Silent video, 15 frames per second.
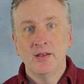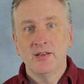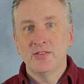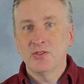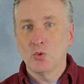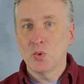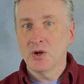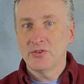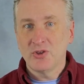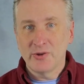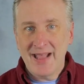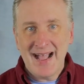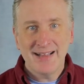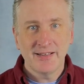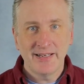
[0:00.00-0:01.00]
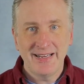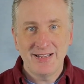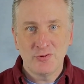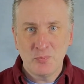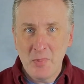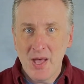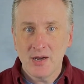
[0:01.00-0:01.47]
The word tonality is
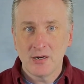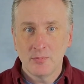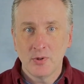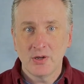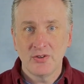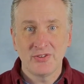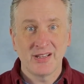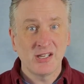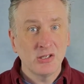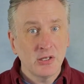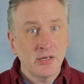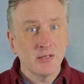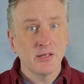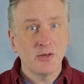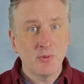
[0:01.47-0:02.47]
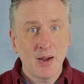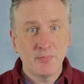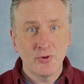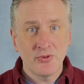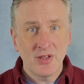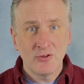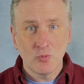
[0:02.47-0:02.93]
better because it clearly
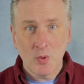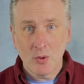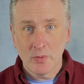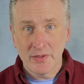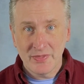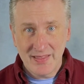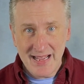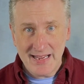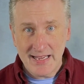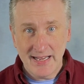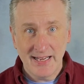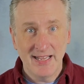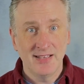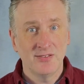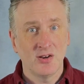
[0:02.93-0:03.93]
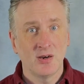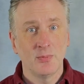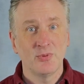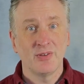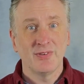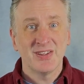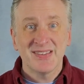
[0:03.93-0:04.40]
represents what we're thinking in terms
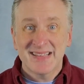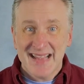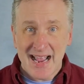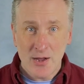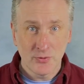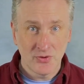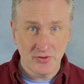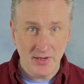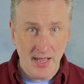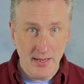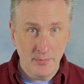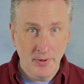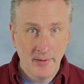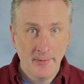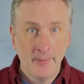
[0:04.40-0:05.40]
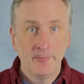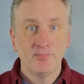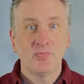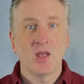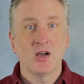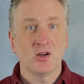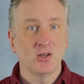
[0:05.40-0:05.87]
of a soundscape,
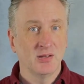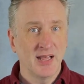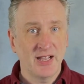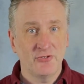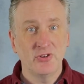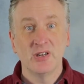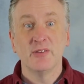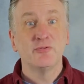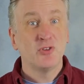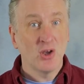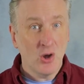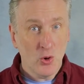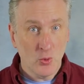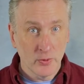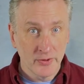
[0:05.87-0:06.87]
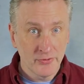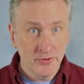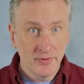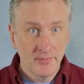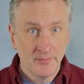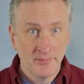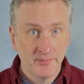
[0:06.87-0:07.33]
a collection of tones.
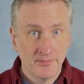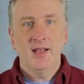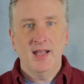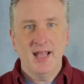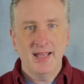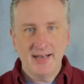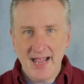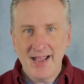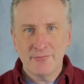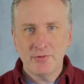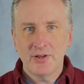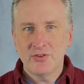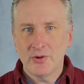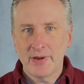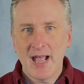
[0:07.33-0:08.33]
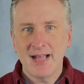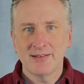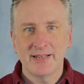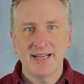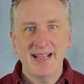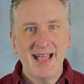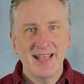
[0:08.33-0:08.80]
And every
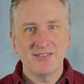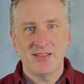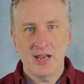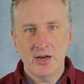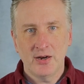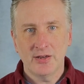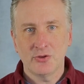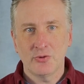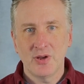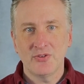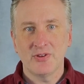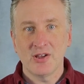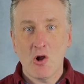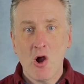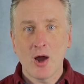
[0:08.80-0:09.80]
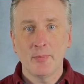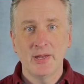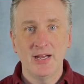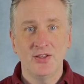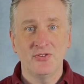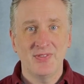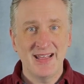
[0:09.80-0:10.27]
tonality has characteristic
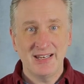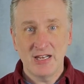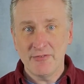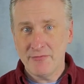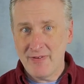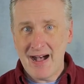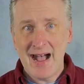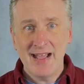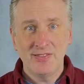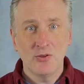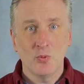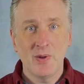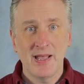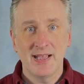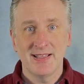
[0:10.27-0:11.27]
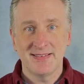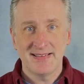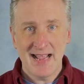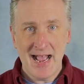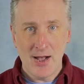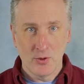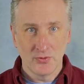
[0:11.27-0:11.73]
harmonies that define the way it
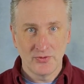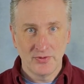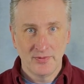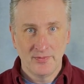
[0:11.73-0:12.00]
sounds.